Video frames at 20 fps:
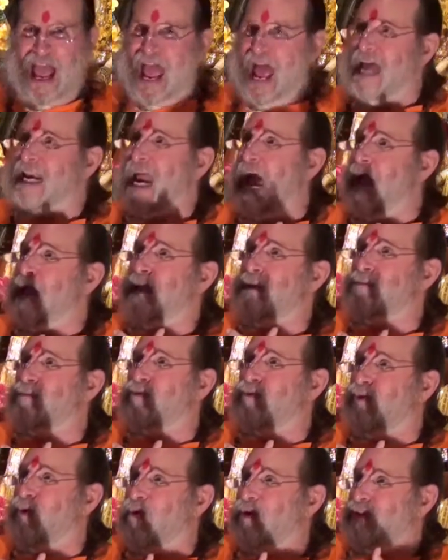And
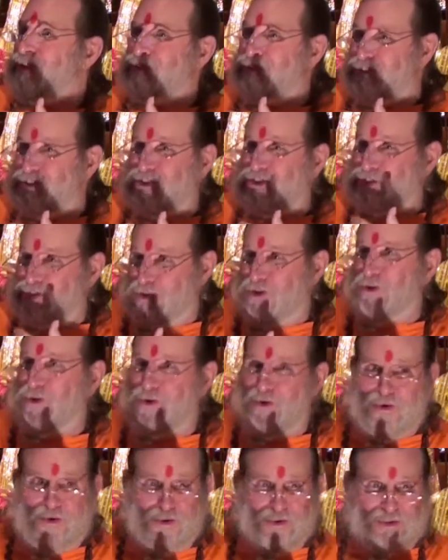I'm going to
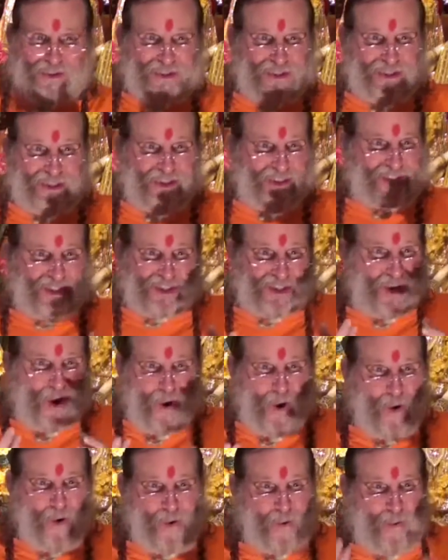choose to
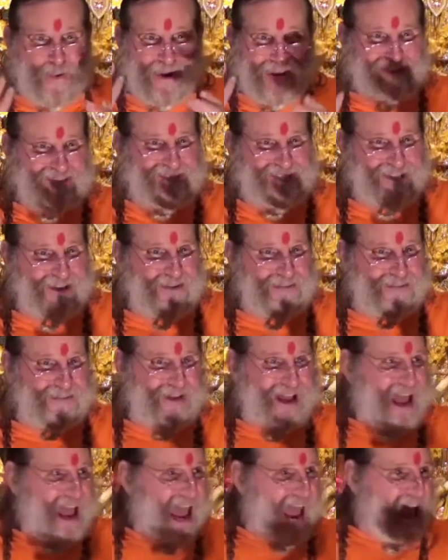show wisdom
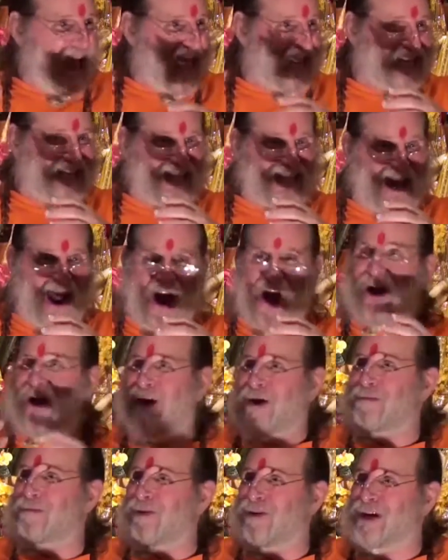and
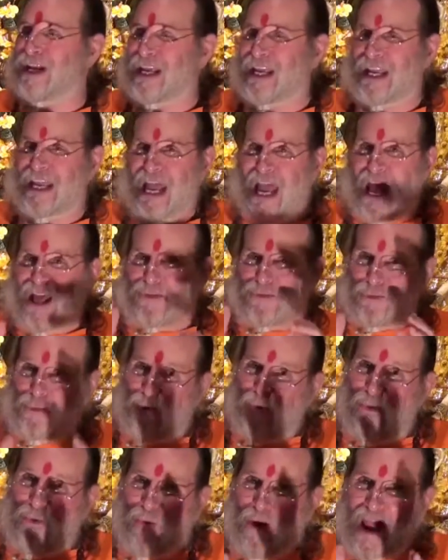harmony
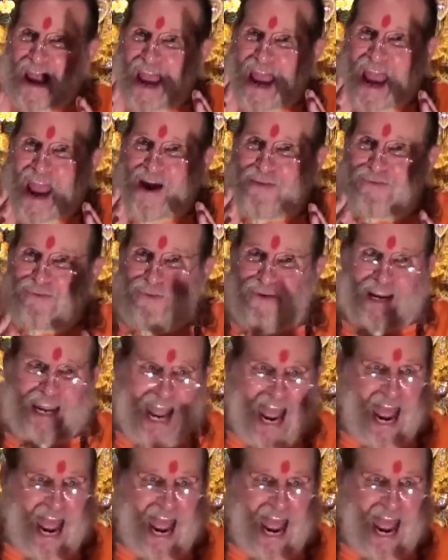through every